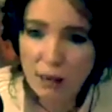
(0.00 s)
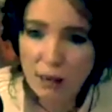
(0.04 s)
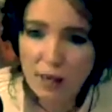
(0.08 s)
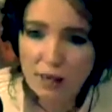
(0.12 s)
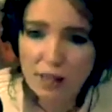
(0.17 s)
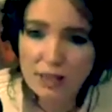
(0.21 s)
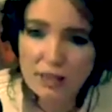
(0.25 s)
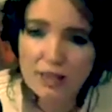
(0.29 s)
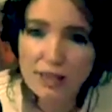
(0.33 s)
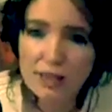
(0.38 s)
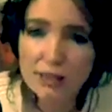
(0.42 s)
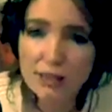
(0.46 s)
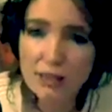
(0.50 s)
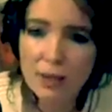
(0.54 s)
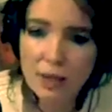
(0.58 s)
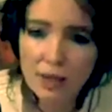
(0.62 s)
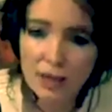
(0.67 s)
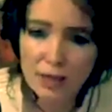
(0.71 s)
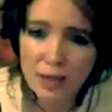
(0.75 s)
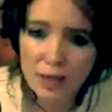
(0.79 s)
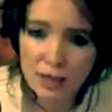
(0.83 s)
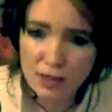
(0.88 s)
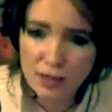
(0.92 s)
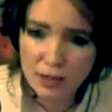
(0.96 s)
and
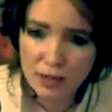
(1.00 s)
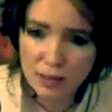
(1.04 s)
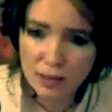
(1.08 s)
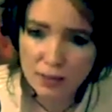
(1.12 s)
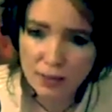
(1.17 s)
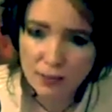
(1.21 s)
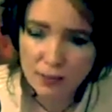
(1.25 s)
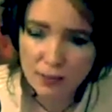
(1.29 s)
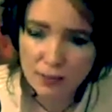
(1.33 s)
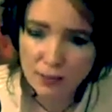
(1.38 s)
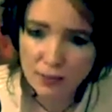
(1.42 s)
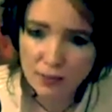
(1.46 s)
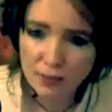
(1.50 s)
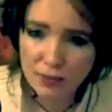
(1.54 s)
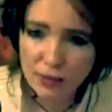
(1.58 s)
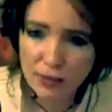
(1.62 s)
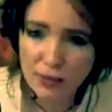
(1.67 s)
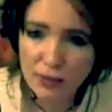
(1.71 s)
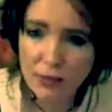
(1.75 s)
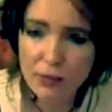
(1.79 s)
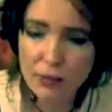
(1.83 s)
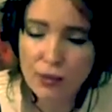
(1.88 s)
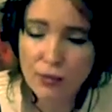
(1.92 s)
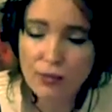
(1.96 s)
speak
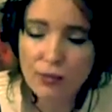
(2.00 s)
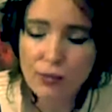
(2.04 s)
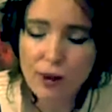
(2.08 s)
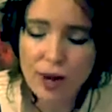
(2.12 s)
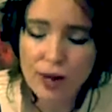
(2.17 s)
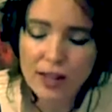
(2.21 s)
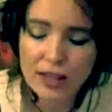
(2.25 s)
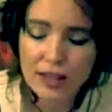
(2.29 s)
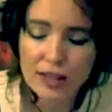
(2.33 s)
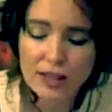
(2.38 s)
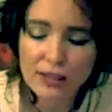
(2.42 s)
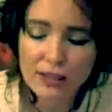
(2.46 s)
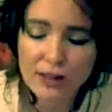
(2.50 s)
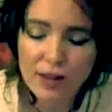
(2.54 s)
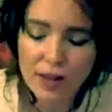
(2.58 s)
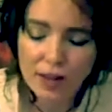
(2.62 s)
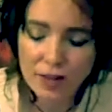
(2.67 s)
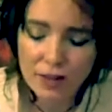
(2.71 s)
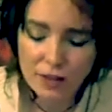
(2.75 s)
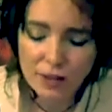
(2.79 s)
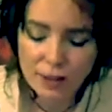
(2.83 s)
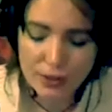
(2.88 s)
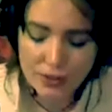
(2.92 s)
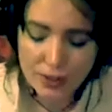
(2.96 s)
for the rights of
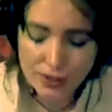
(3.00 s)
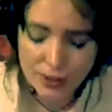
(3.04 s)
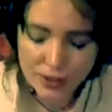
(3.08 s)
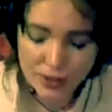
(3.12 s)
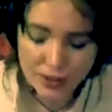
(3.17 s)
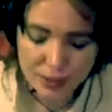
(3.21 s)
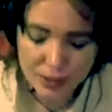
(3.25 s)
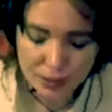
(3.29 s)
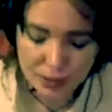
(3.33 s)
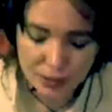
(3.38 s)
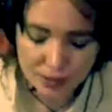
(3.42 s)
others,